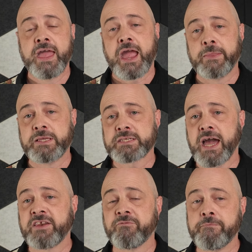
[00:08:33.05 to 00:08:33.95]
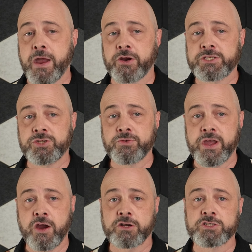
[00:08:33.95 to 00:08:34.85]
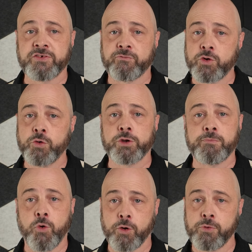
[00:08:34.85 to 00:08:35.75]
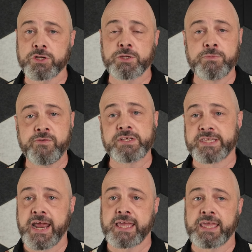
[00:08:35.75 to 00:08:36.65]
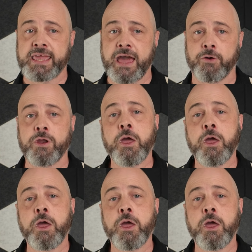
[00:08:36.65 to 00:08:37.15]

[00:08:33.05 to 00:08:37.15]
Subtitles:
and these kind of Mary Sue characters have ruined more books and movies than I can count.